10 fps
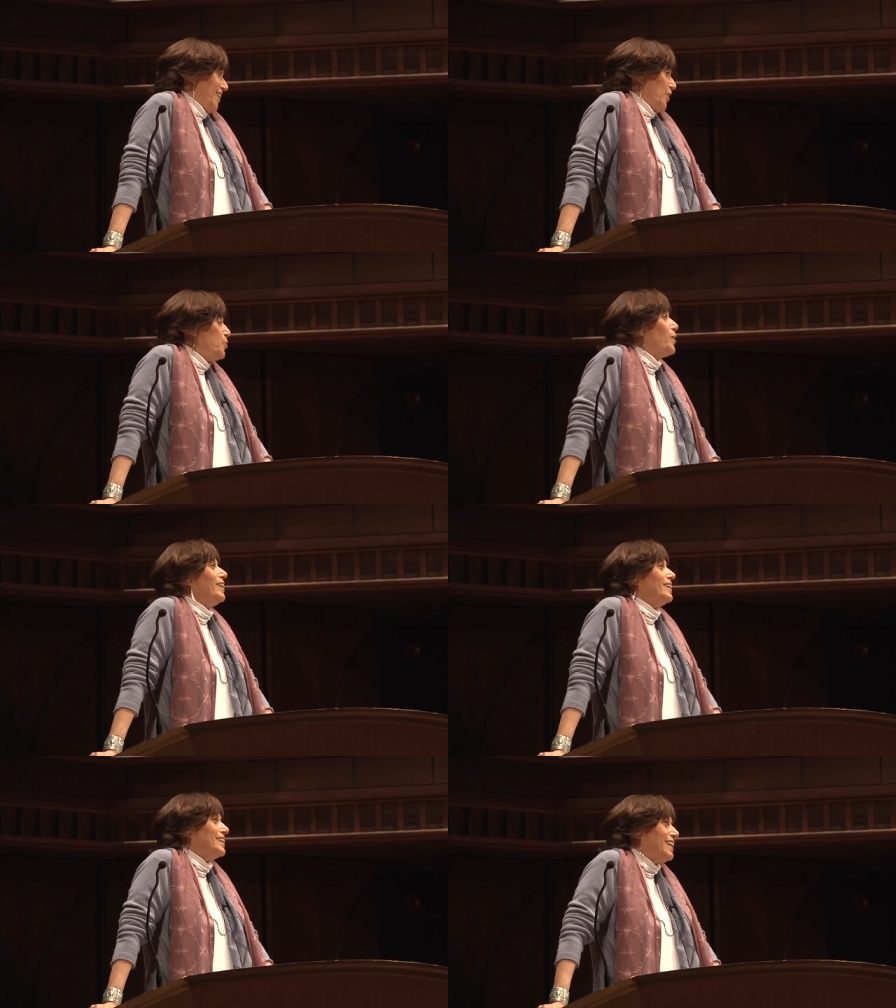You
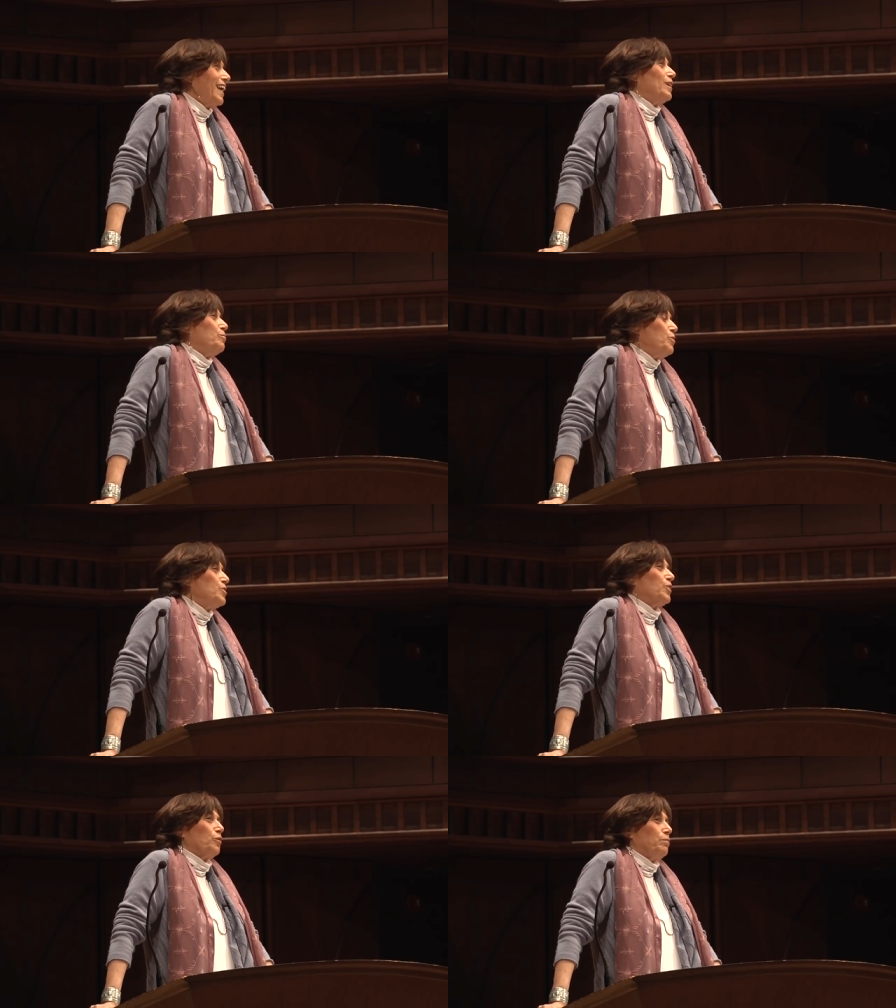understand the
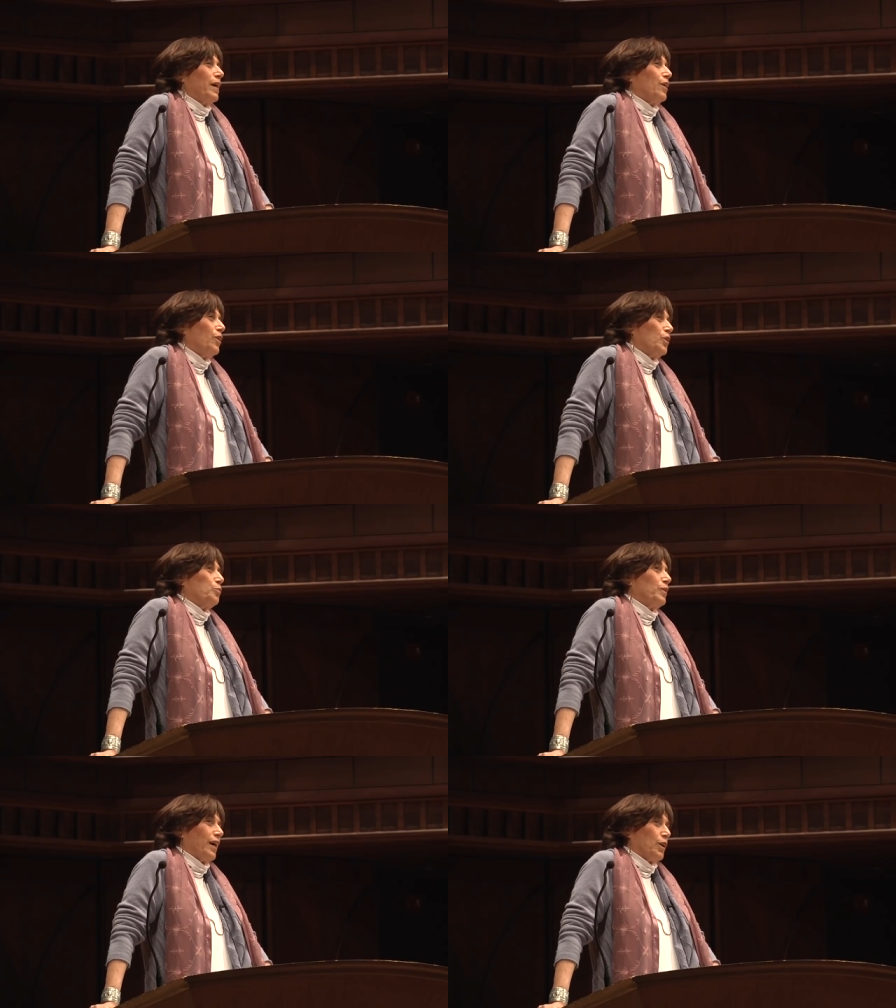music of my heart
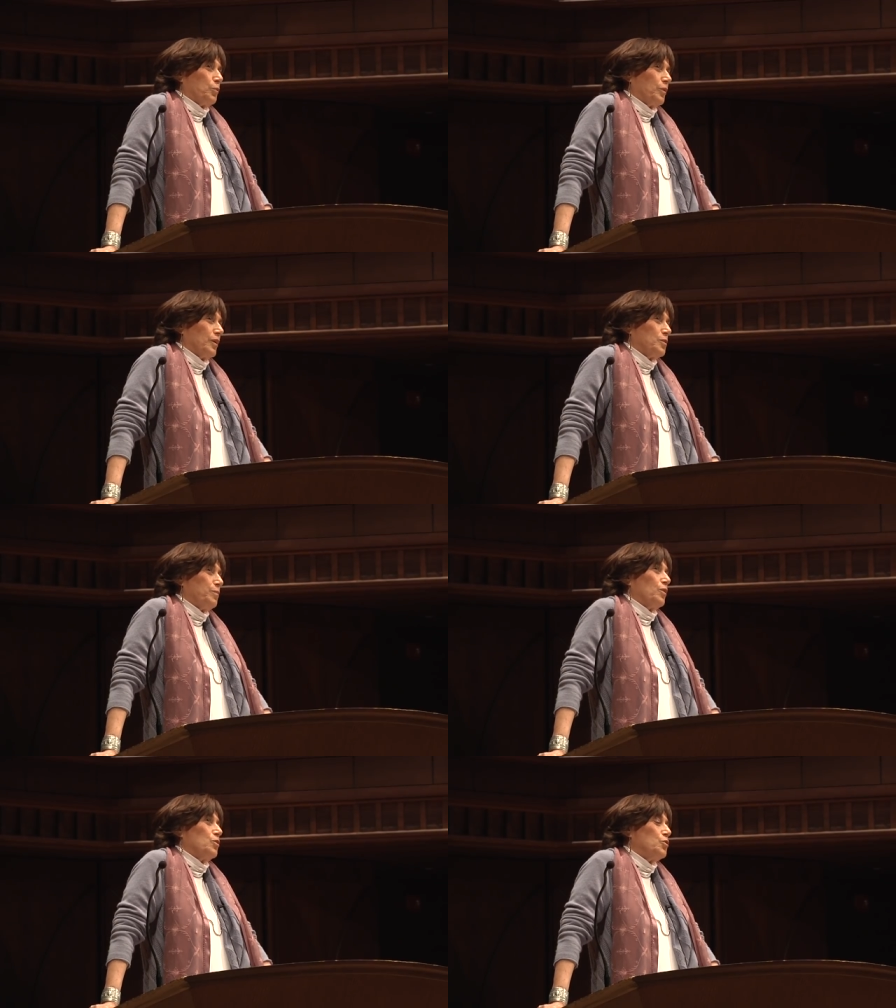without words
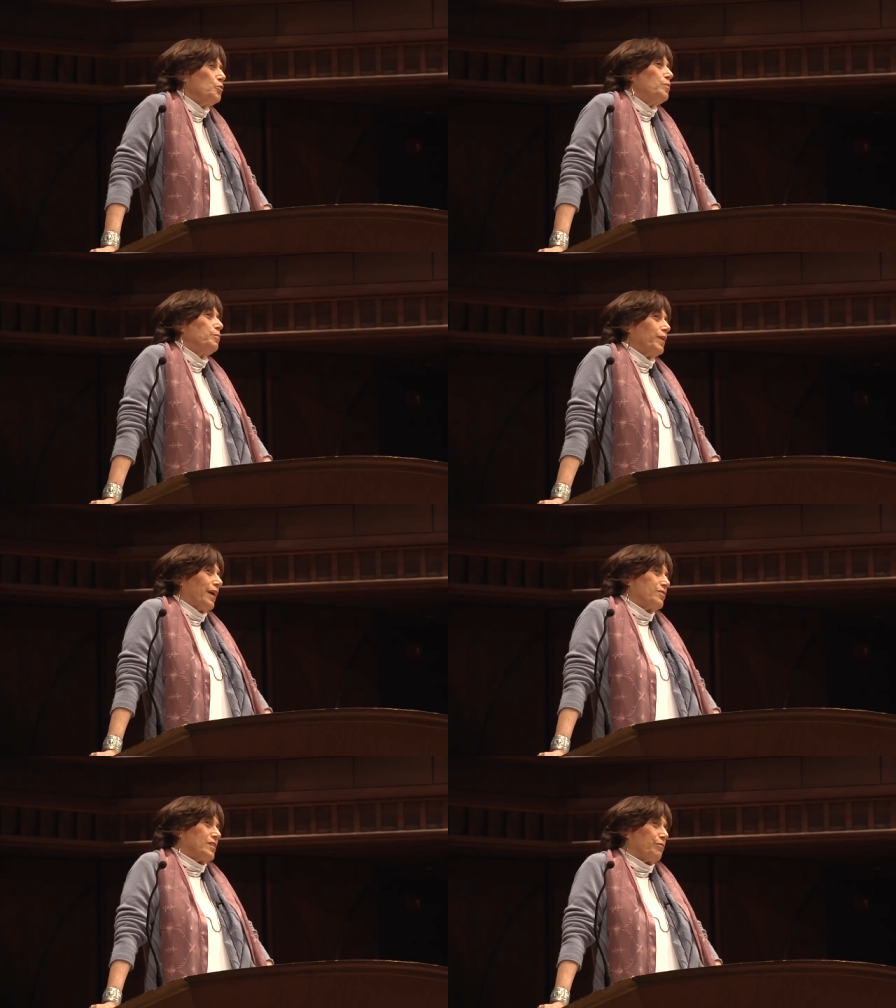because you people
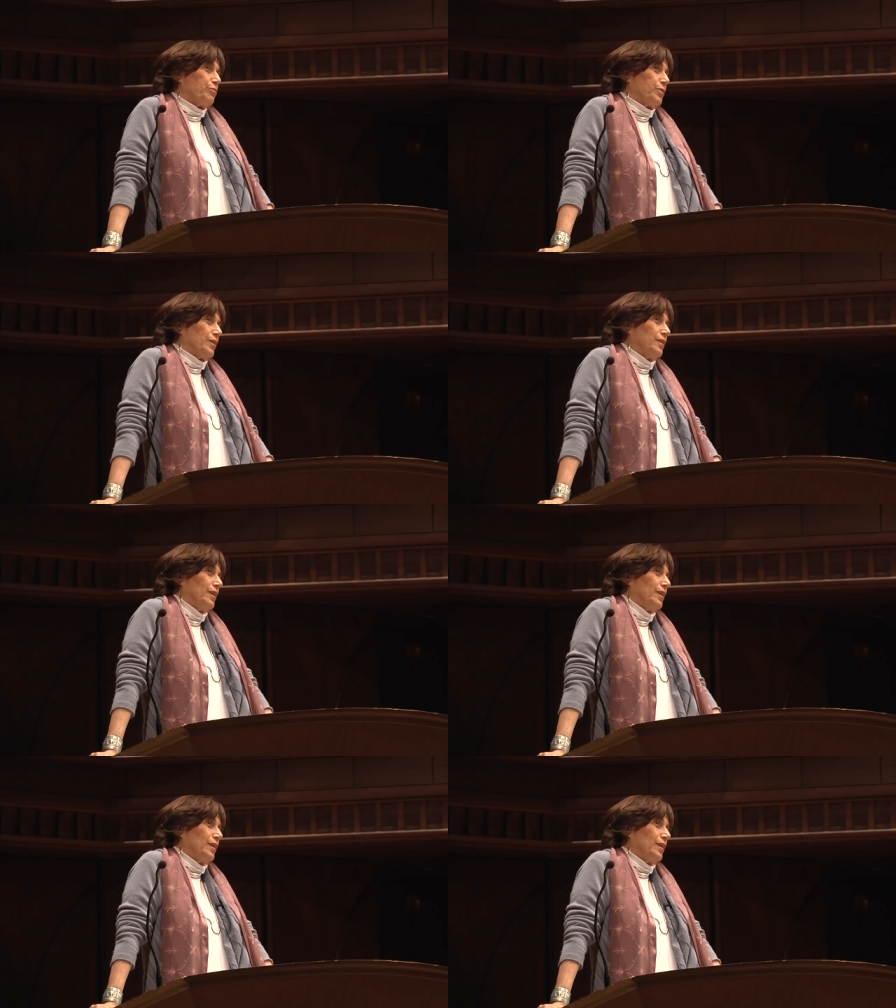have suffered.